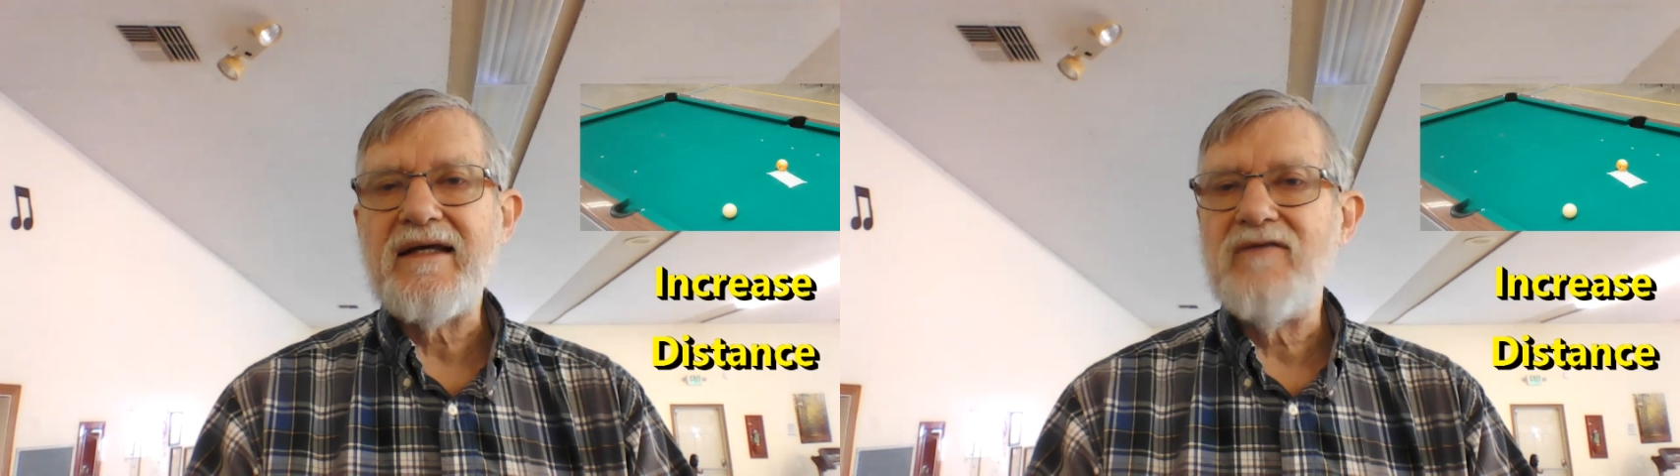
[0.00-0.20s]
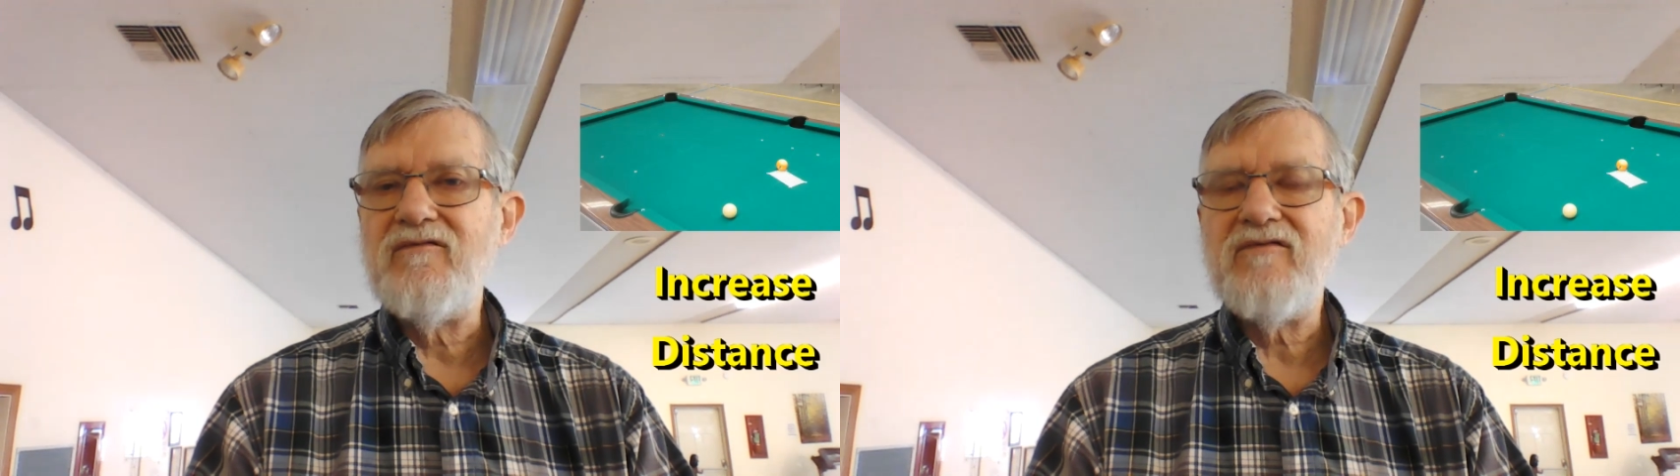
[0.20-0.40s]

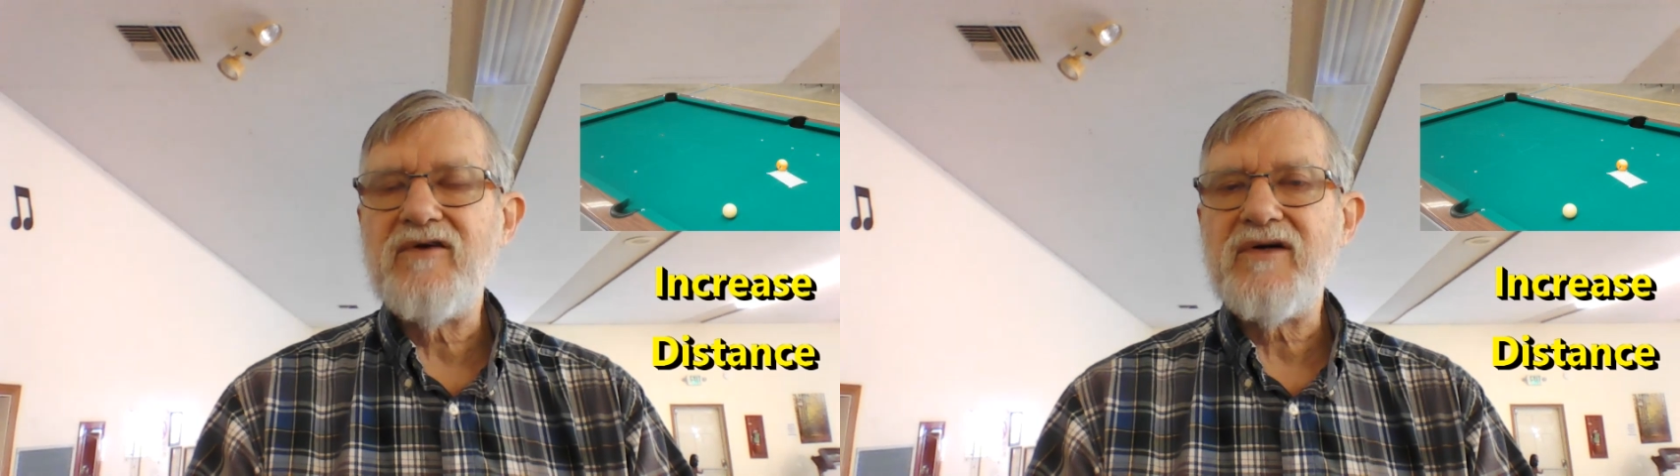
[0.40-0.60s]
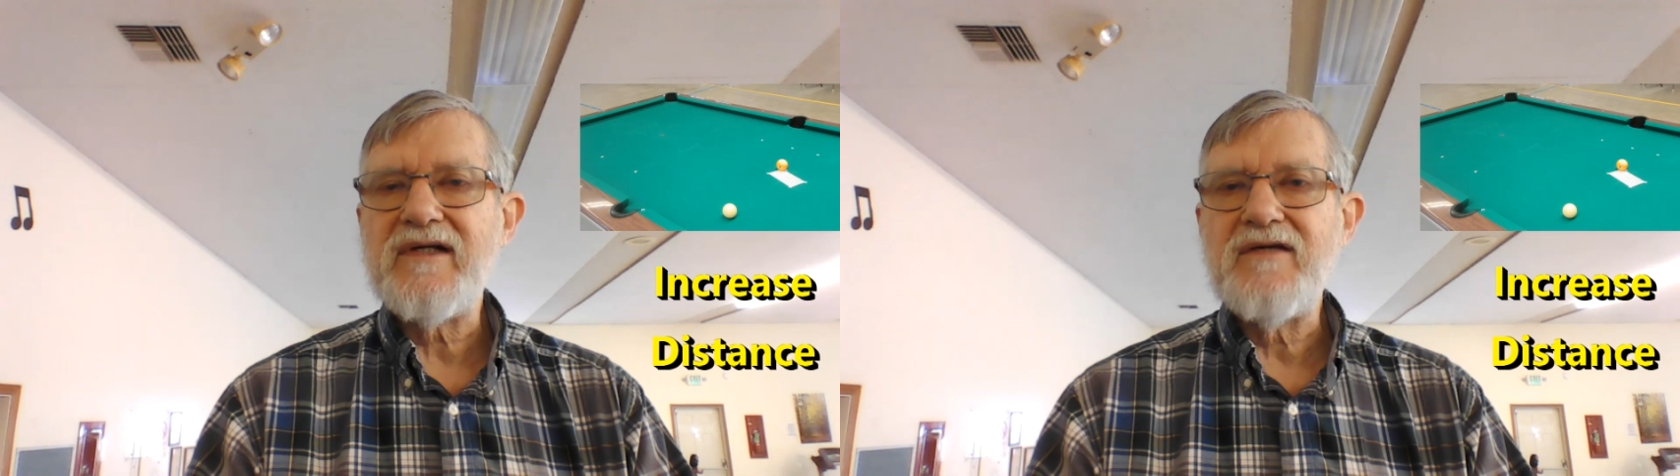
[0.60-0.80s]
and
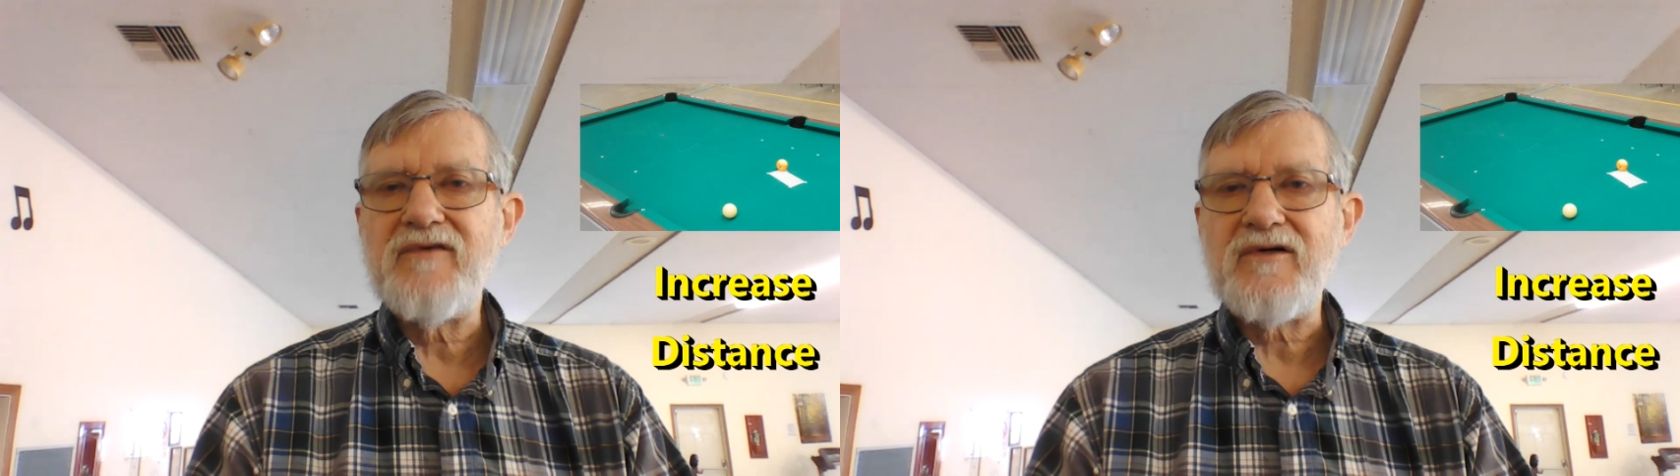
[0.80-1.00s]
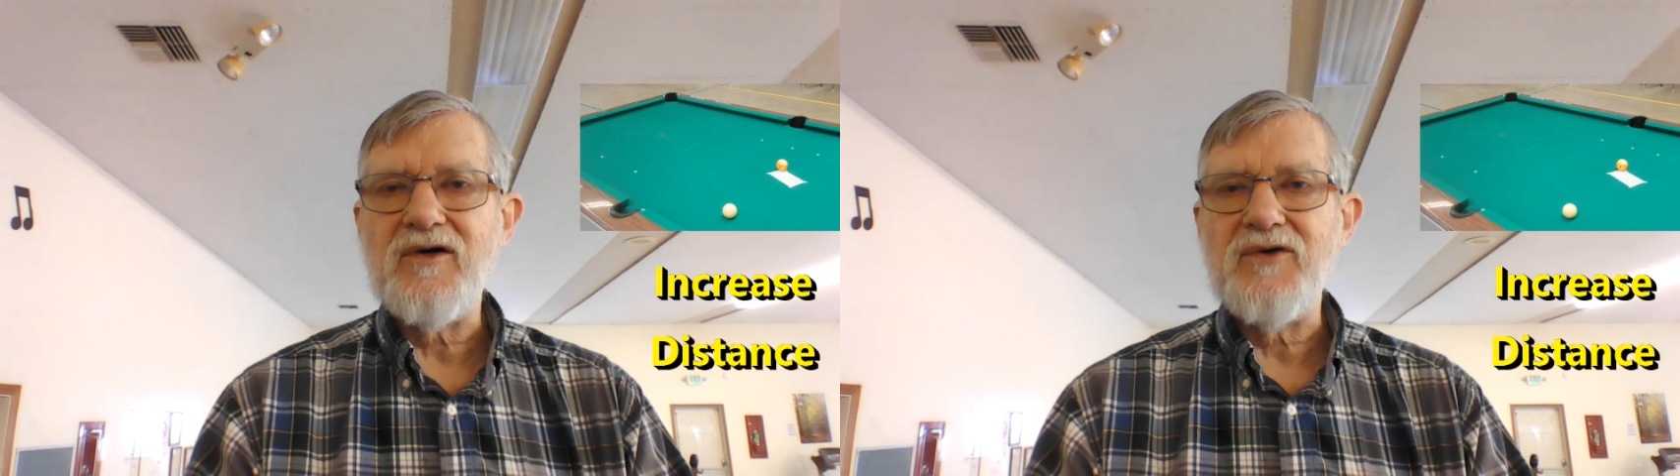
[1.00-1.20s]
very
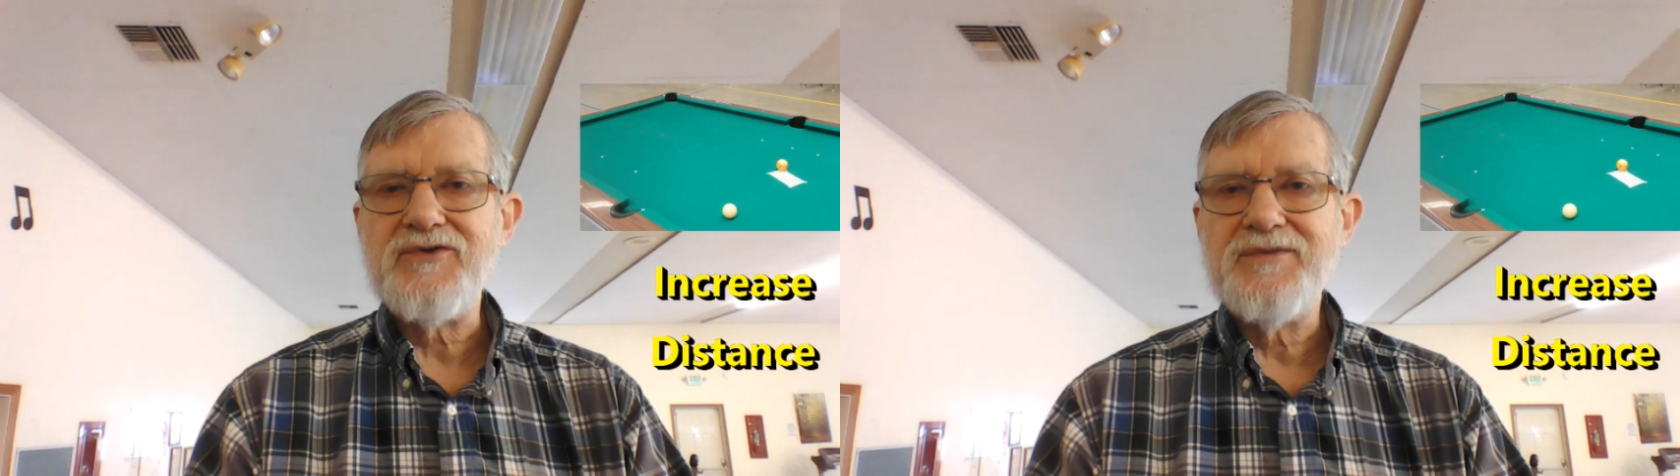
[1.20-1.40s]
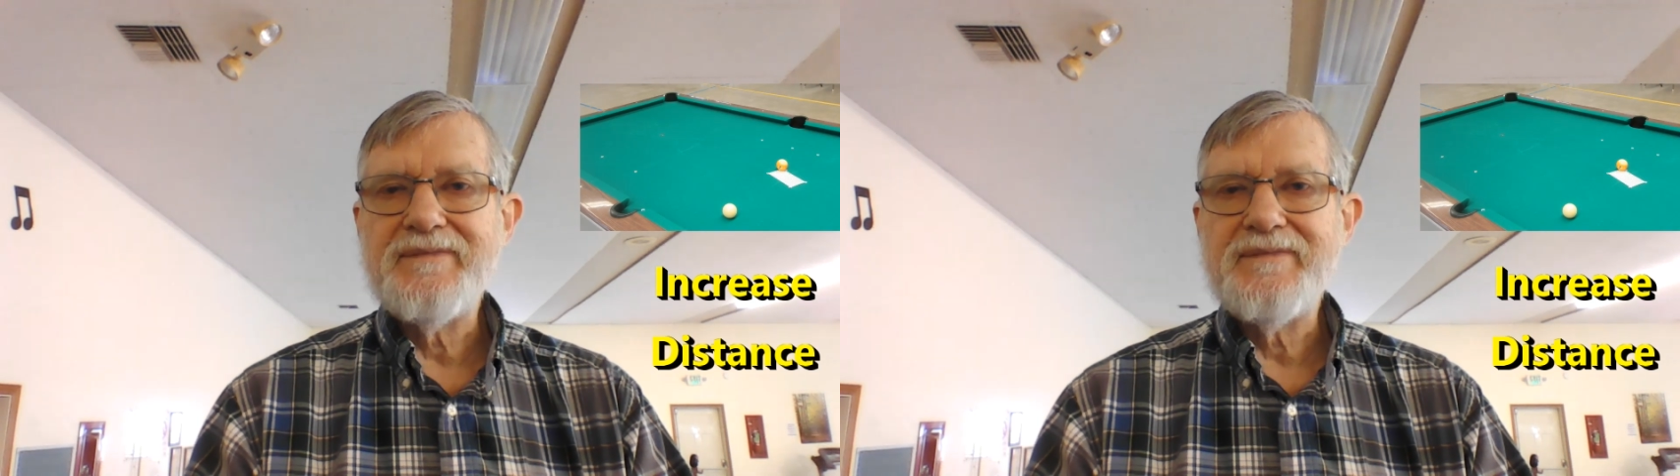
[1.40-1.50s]
difficult.